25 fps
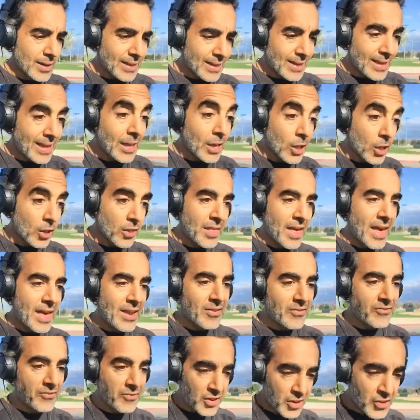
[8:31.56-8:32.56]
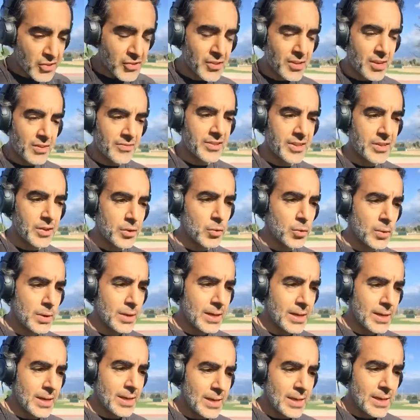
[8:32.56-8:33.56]
kill that version of you
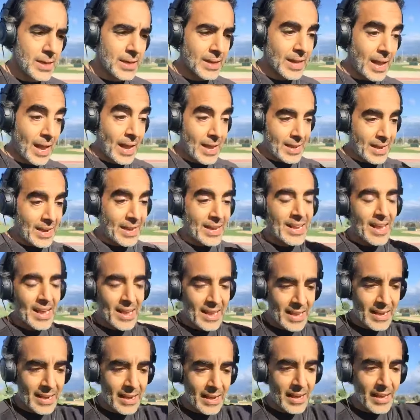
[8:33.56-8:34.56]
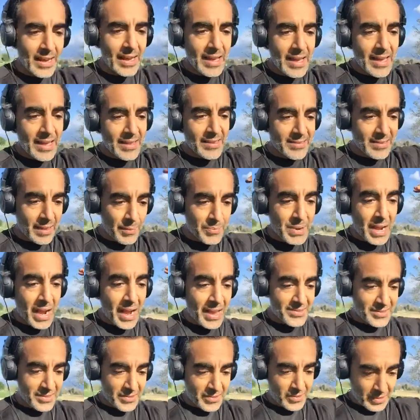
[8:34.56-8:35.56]
in a
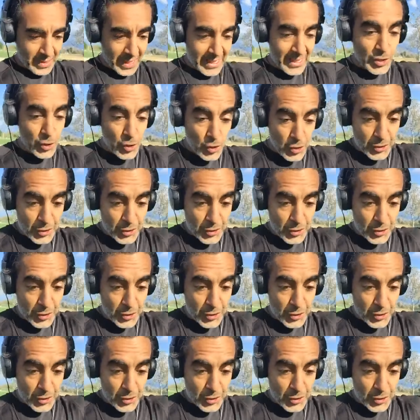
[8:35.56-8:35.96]
subconscious, like you